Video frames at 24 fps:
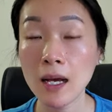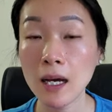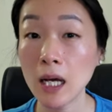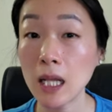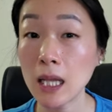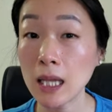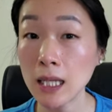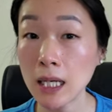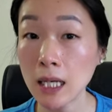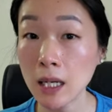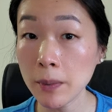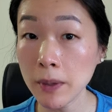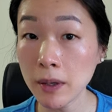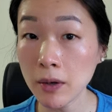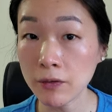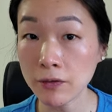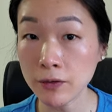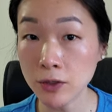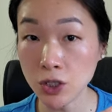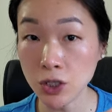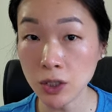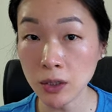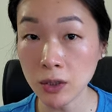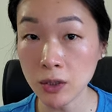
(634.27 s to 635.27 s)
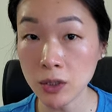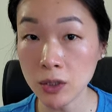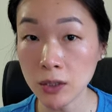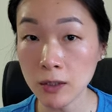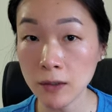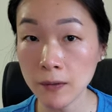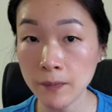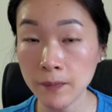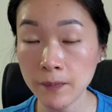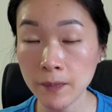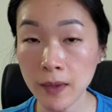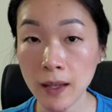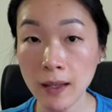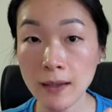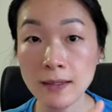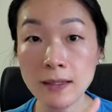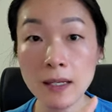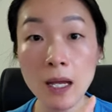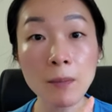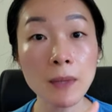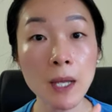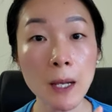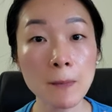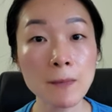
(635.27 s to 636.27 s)
a little bit of ginger.
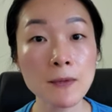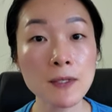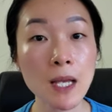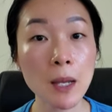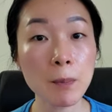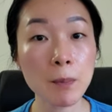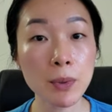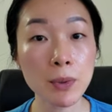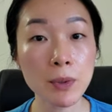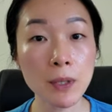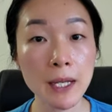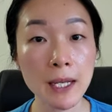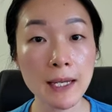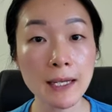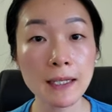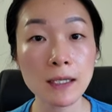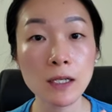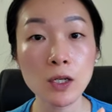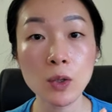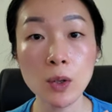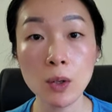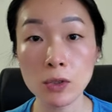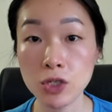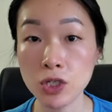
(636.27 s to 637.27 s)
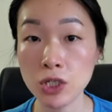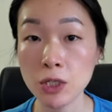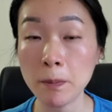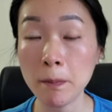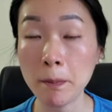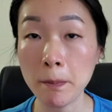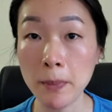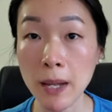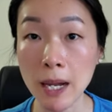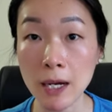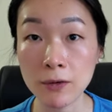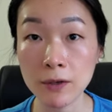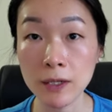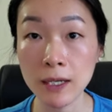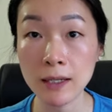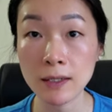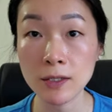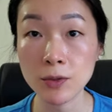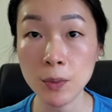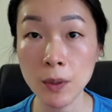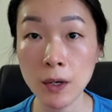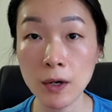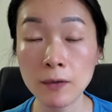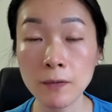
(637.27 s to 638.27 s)
Sometimes I put in goji berry
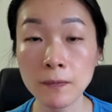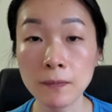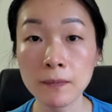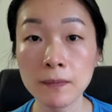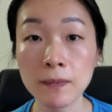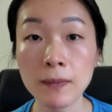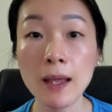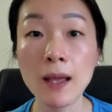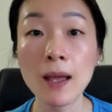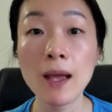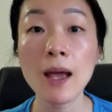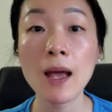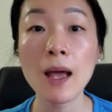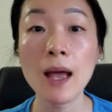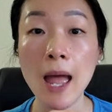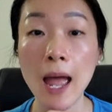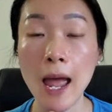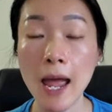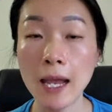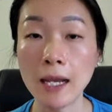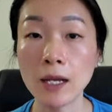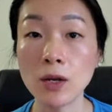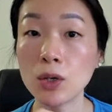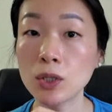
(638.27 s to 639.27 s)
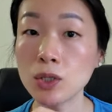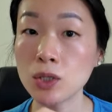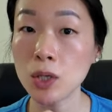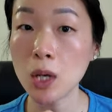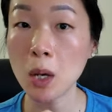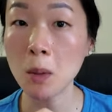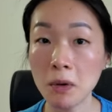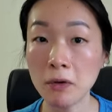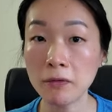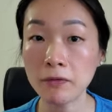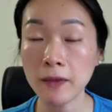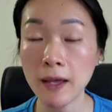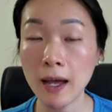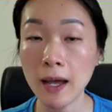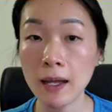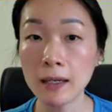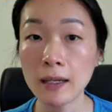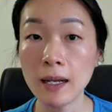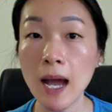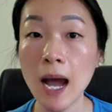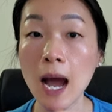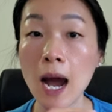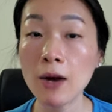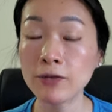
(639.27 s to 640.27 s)
as well. And on top of
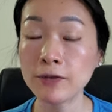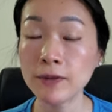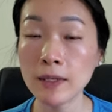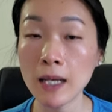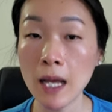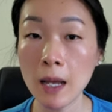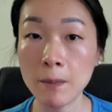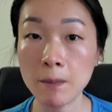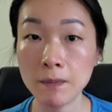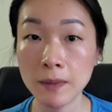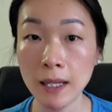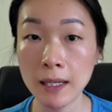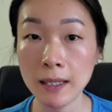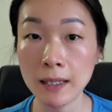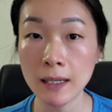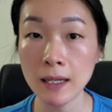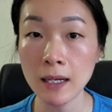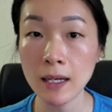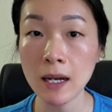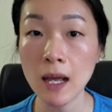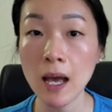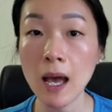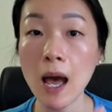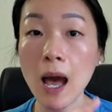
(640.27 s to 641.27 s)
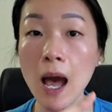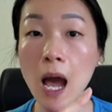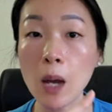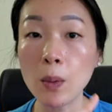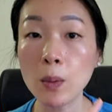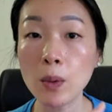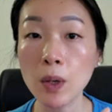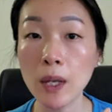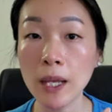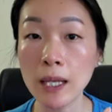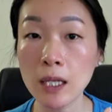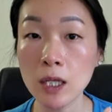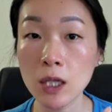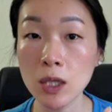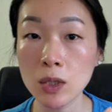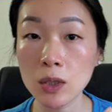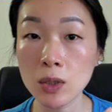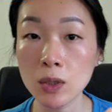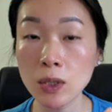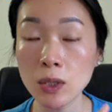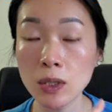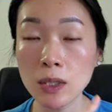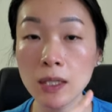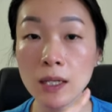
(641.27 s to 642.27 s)
that, after I blend it, I will
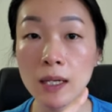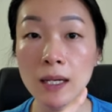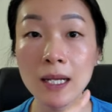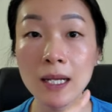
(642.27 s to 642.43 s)
include